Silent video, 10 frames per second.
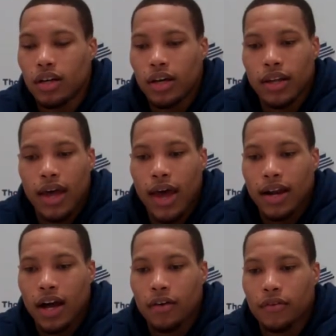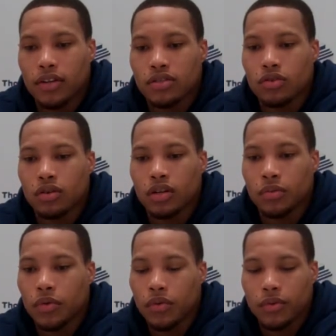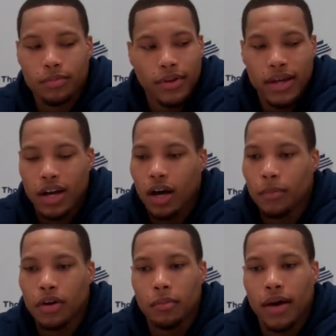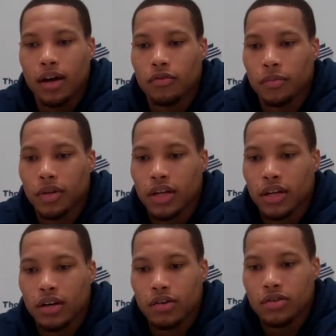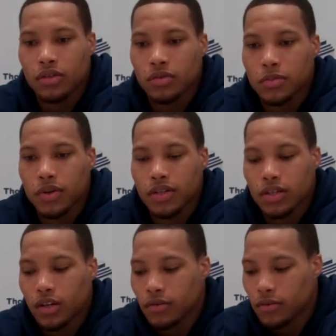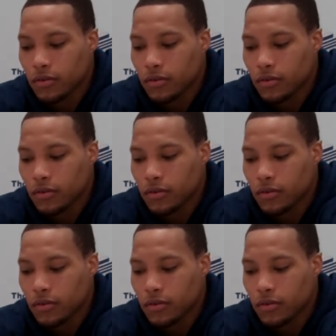And they had confidence going, and we were playing an uphill battle from the get-go, so it was pretty tough.